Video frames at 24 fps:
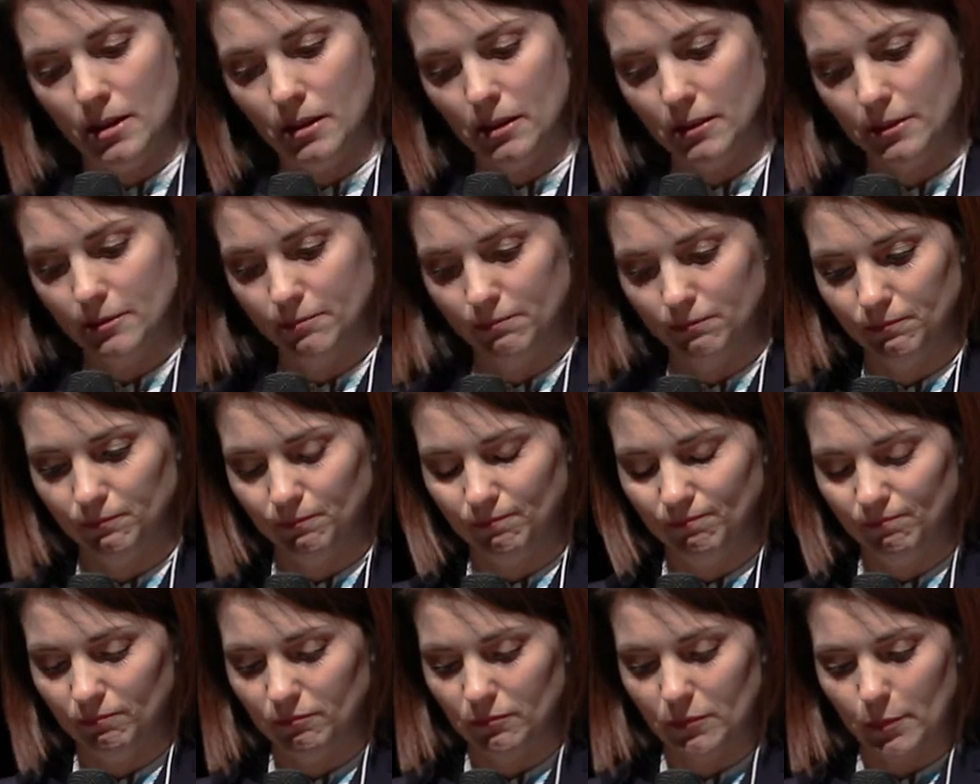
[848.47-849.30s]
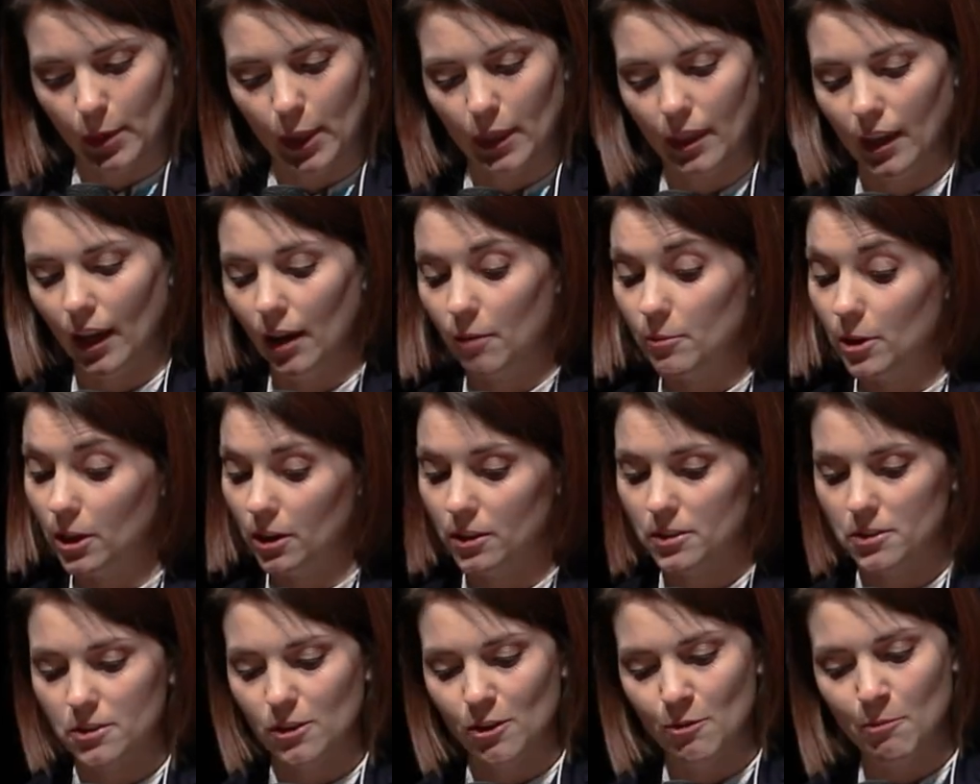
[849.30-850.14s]
Um, been thinking about
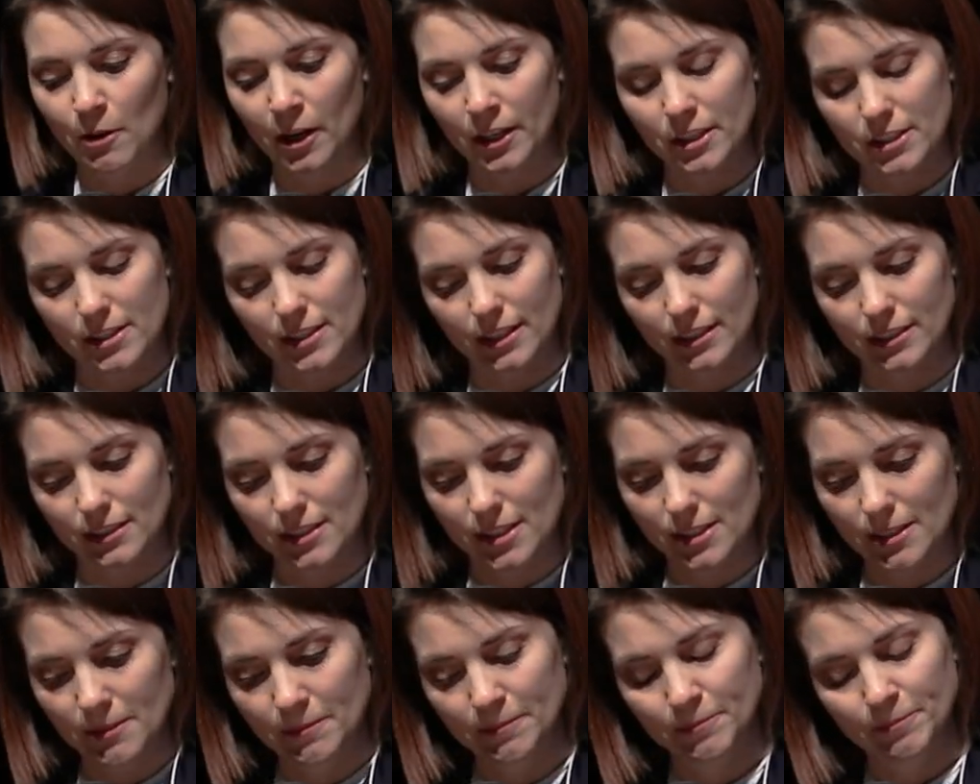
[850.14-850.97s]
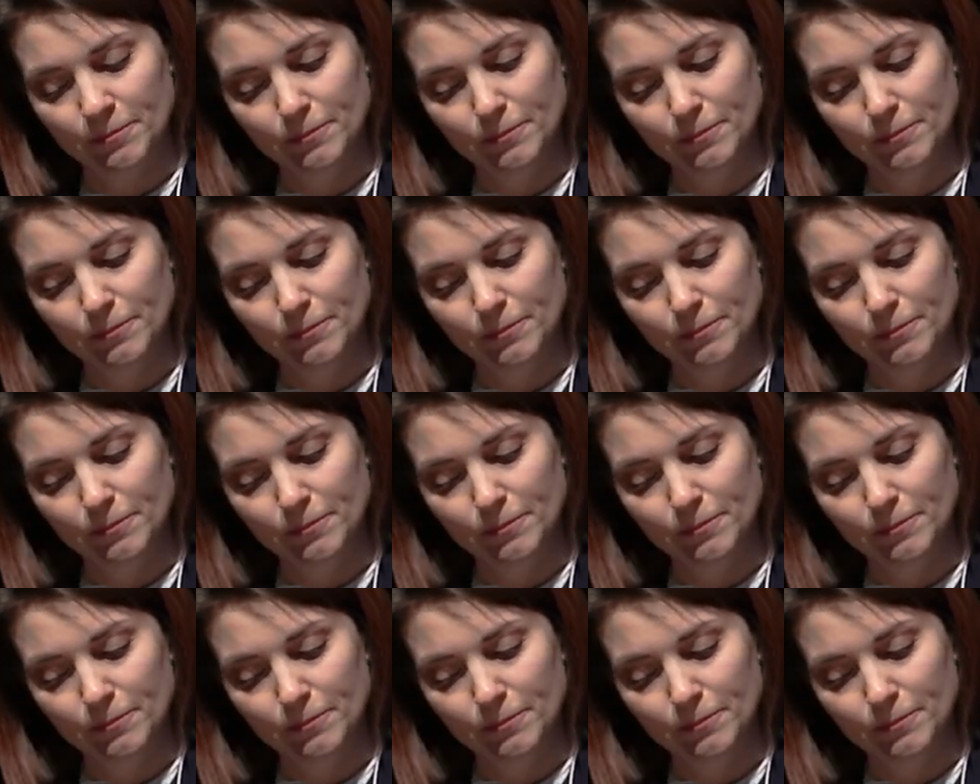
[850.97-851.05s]
her so much since,